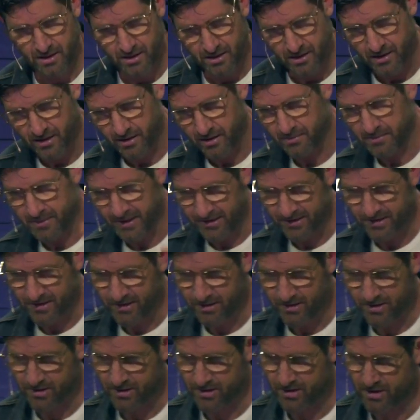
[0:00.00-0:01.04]
And the
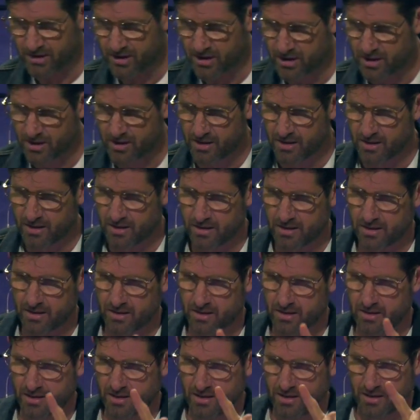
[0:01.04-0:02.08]
message?
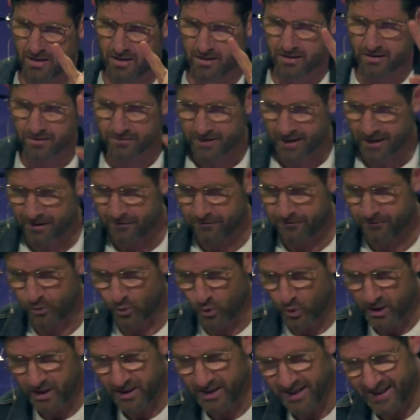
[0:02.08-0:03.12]
You've got
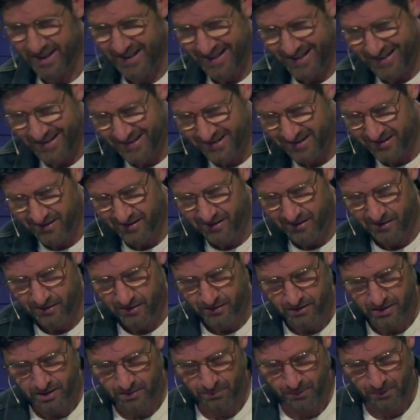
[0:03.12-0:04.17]
40 days
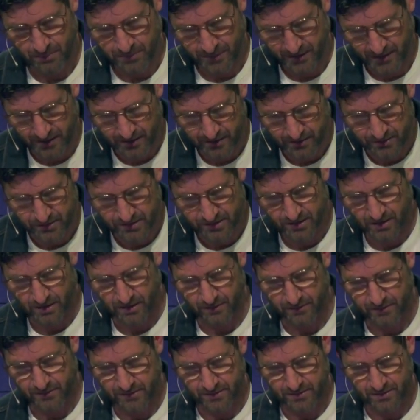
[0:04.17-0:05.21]
to prepare
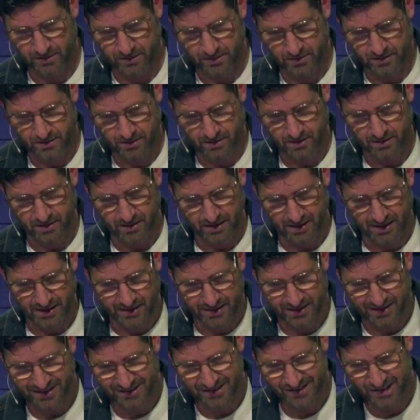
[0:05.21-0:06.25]
yourselves,
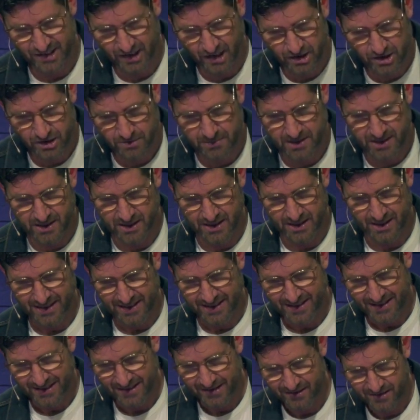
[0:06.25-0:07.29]
and then judgment
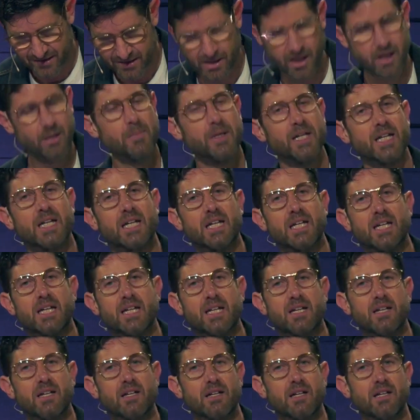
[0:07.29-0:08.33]
is coming.
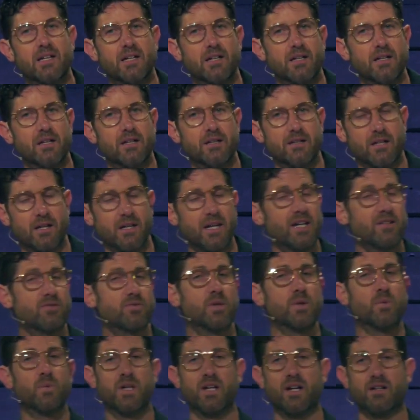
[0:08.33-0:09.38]
Now, last
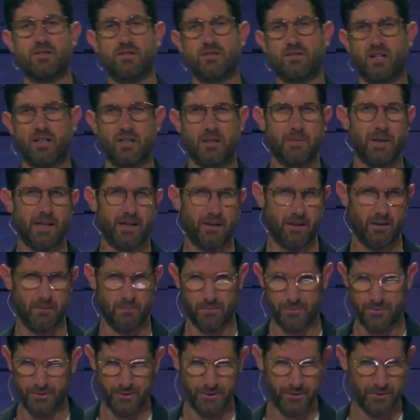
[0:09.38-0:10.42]
week we also talked about how
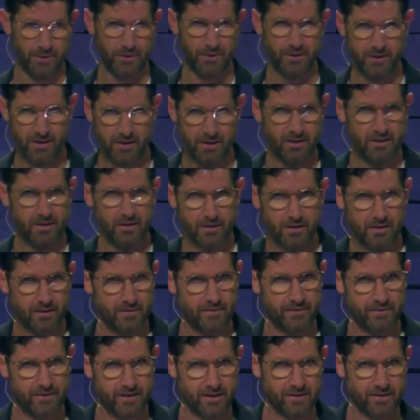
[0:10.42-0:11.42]
brutal the